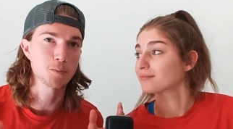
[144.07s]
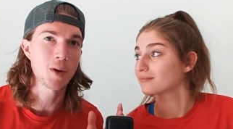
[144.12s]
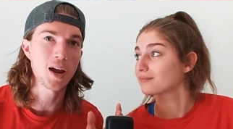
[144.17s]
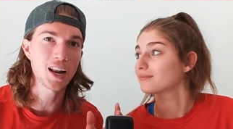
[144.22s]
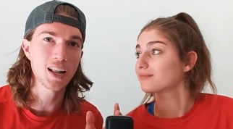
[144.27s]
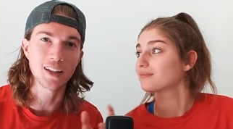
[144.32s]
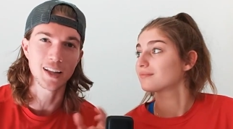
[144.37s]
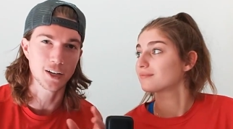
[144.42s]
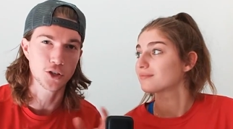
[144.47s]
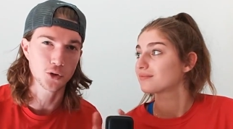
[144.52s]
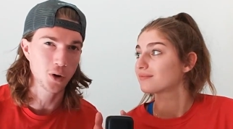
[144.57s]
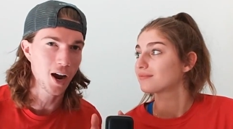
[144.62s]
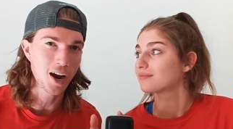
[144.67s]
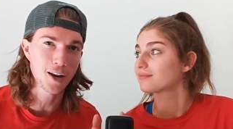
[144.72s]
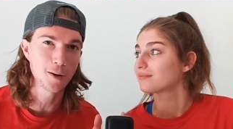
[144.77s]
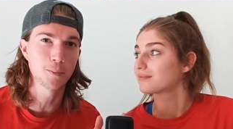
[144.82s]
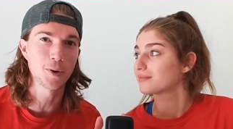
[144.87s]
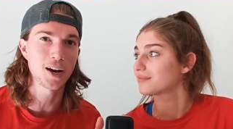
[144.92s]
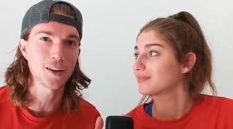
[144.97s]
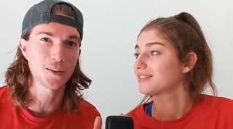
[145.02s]
Speaker 1: made it like
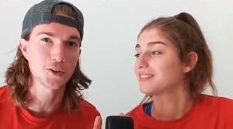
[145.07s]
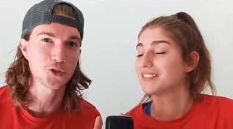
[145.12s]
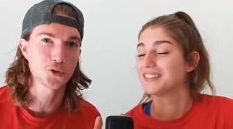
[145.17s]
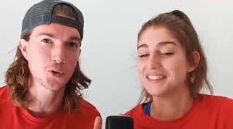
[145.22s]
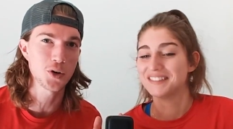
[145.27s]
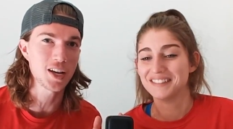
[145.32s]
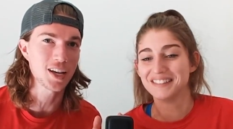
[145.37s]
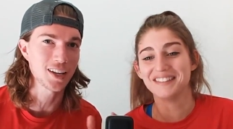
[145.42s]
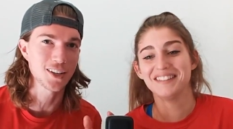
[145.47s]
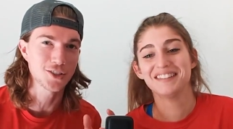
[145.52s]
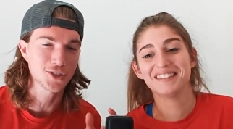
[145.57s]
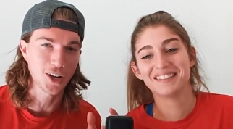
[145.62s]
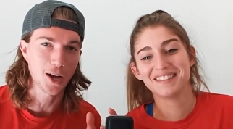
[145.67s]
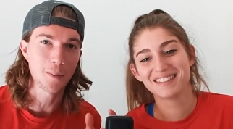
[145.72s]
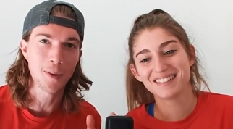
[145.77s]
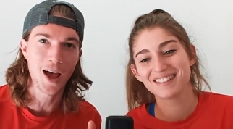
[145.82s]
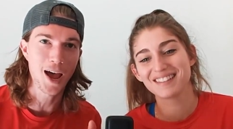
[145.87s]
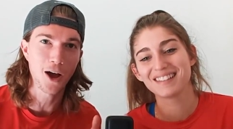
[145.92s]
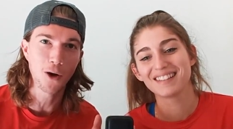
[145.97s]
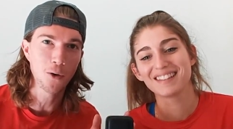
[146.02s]
trying to break the streak, and
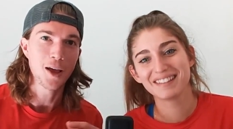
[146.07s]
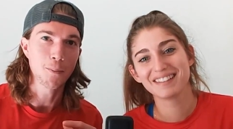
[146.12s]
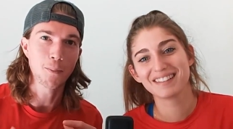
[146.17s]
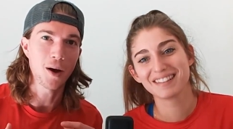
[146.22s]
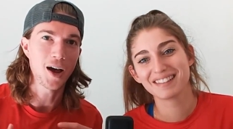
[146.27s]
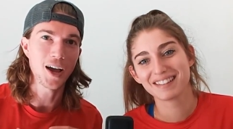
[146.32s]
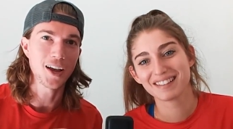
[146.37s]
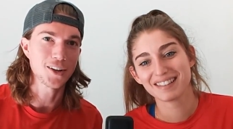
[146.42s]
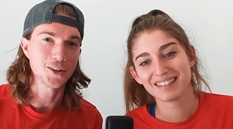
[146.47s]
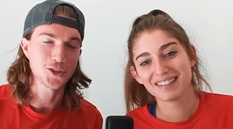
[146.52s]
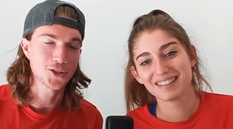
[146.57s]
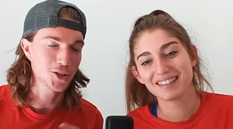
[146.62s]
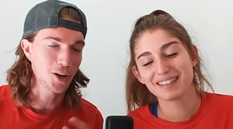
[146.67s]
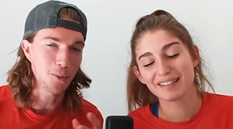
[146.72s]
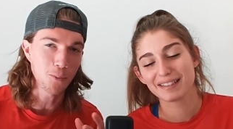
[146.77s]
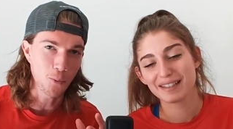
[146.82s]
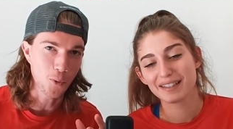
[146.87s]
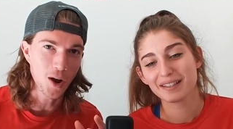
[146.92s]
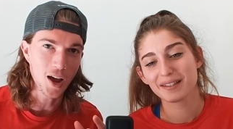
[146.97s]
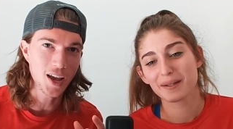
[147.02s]
somehow, by
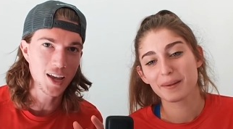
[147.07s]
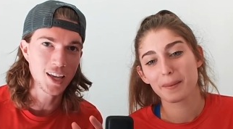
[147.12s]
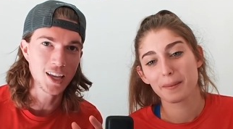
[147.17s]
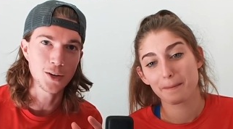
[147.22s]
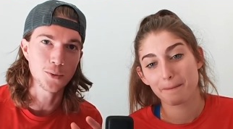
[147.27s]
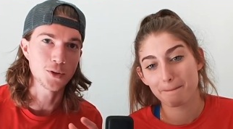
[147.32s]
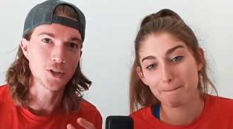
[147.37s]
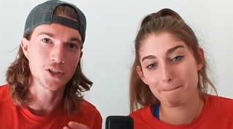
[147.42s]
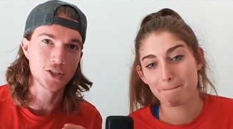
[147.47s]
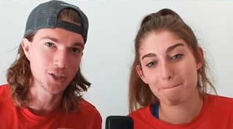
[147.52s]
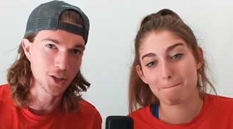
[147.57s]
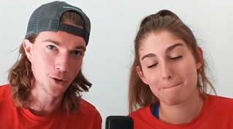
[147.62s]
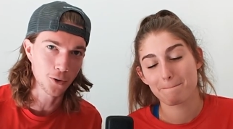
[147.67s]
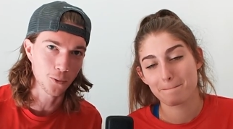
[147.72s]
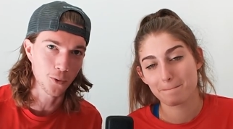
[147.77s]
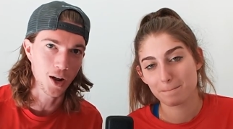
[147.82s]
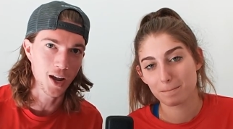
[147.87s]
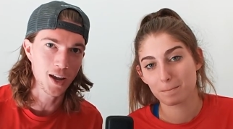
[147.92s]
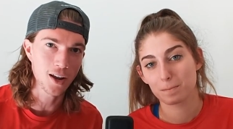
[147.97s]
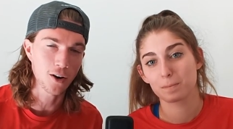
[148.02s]
some way, he was still
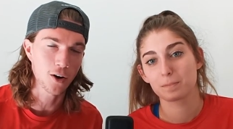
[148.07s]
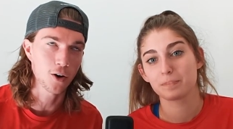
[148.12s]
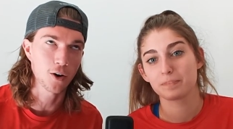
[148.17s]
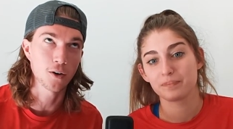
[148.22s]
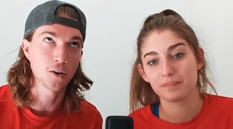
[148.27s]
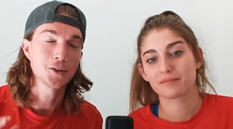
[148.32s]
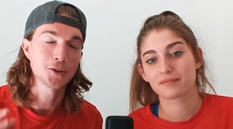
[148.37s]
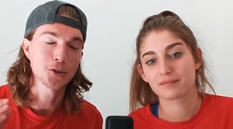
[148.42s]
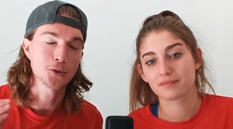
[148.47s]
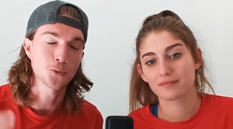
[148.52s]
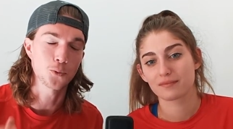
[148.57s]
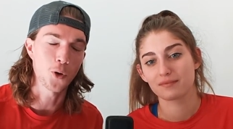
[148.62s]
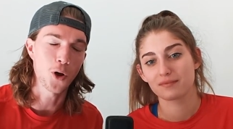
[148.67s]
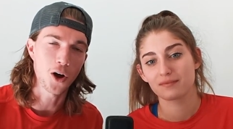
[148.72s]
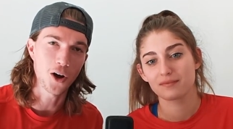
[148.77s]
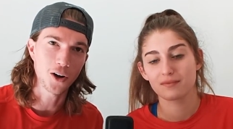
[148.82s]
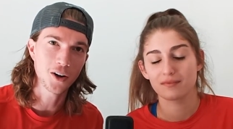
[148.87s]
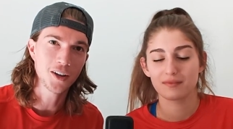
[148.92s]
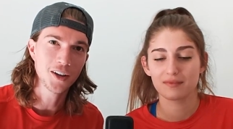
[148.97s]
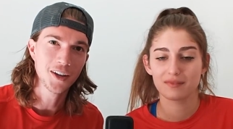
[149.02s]
right or
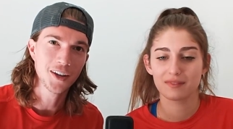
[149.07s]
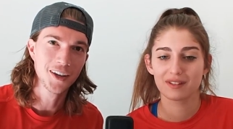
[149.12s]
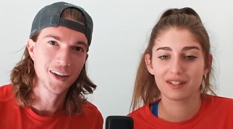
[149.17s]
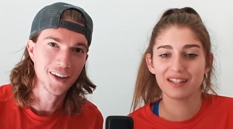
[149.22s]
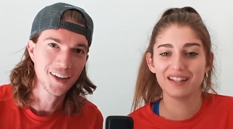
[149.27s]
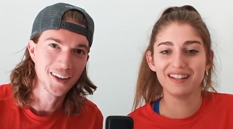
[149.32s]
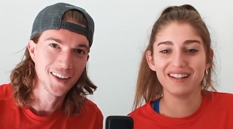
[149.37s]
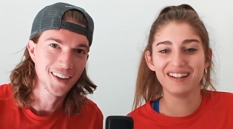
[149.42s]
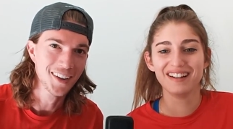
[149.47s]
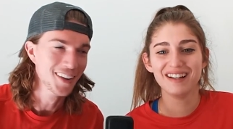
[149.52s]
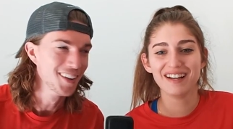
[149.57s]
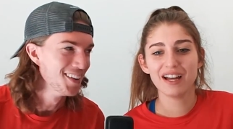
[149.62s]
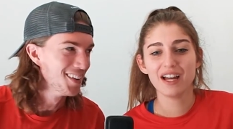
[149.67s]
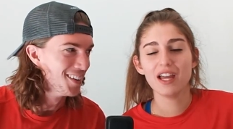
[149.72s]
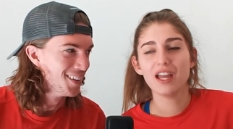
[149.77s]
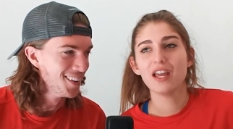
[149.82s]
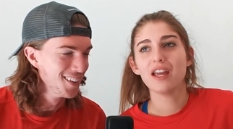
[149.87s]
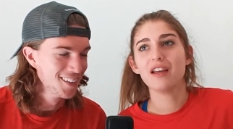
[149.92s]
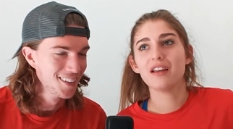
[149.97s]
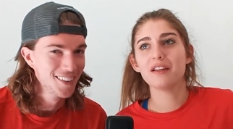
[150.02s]
wrong.
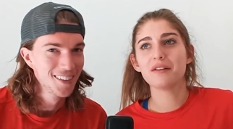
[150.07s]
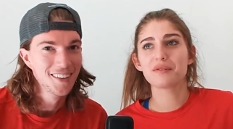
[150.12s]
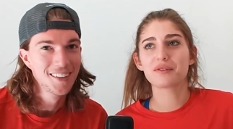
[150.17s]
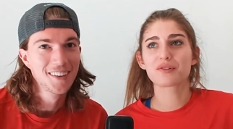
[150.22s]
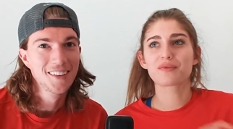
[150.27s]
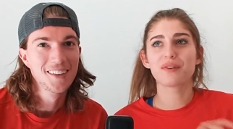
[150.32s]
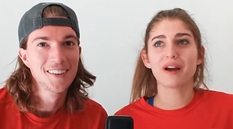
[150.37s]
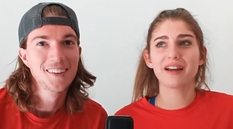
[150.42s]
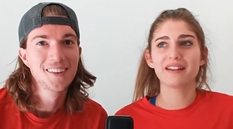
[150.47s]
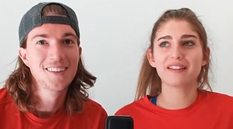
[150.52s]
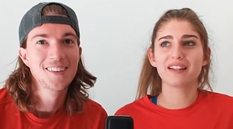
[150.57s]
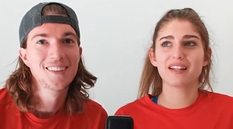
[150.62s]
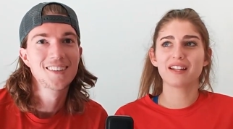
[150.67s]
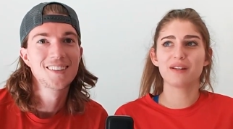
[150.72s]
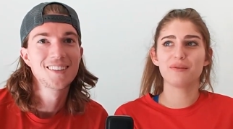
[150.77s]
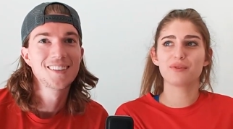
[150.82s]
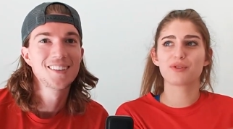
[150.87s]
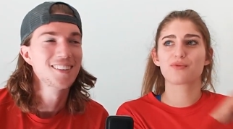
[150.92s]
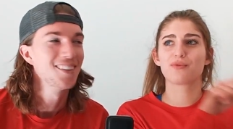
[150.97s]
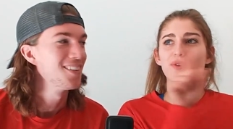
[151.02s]
Speaker 2: He was right that
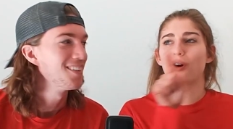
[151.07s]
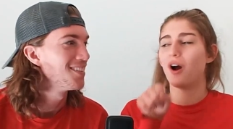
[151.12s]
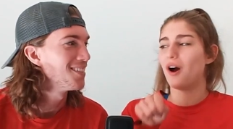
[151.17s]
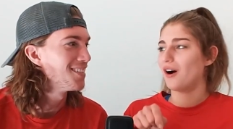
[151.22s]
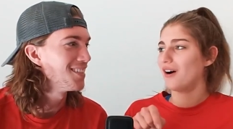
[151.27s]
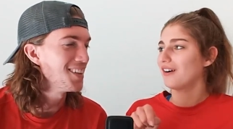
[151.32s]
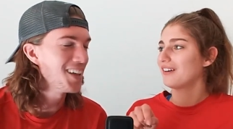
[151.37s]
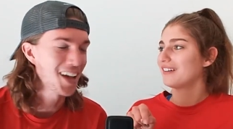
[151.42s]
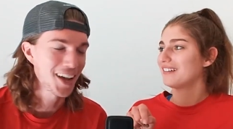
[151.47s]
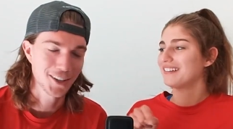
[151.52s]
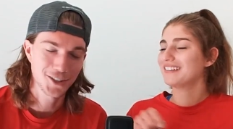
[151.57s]
he was wrong.
Speaker 1: Yes.